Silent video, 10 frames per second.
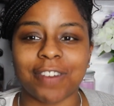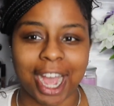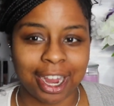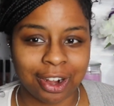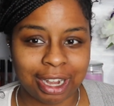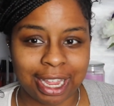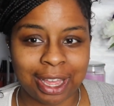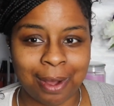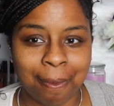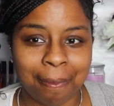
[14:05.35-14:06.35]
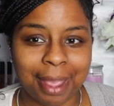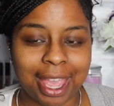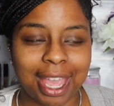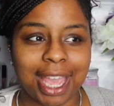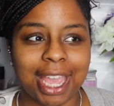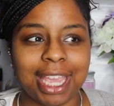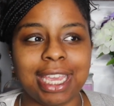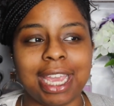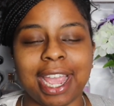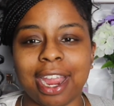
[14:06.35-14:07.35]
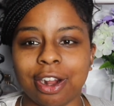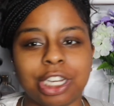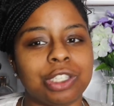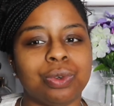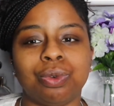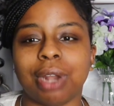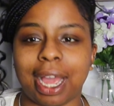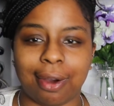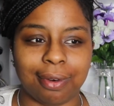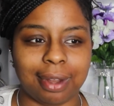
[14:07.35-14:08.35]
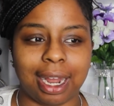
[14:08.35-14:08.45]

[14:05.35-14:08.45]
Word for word: fired him, he aired the school out.